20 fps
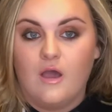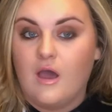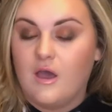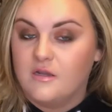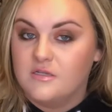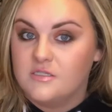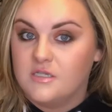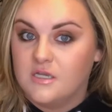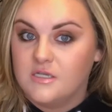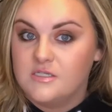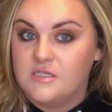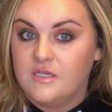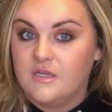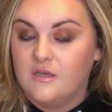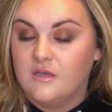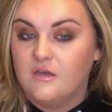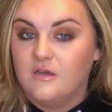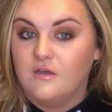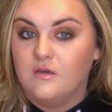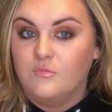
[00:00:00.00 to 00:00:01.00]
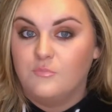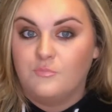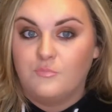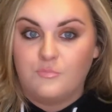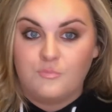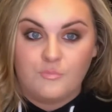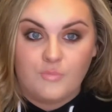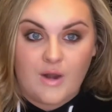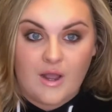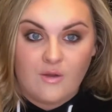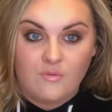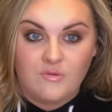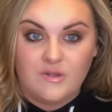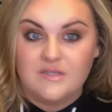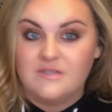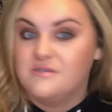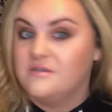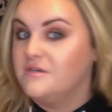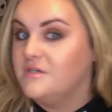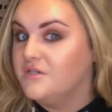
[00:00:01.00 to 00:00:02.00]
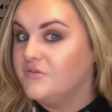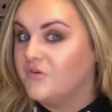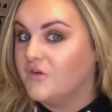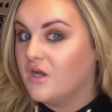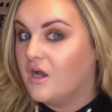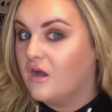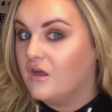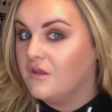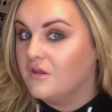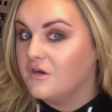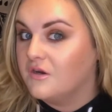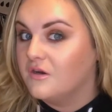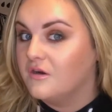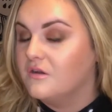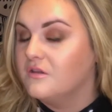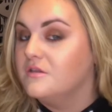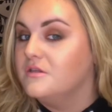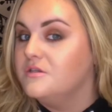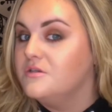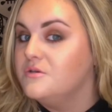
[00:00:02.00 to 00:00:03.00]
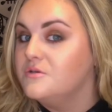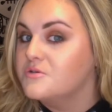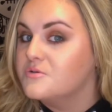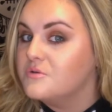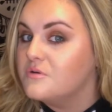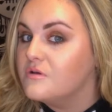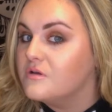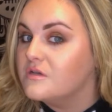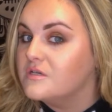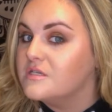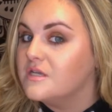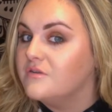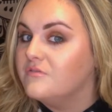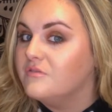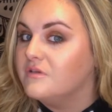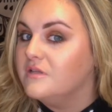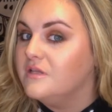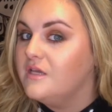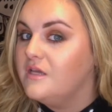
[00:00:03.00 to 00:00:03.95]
Anastasia Brow Wiz in a different color than usual, because I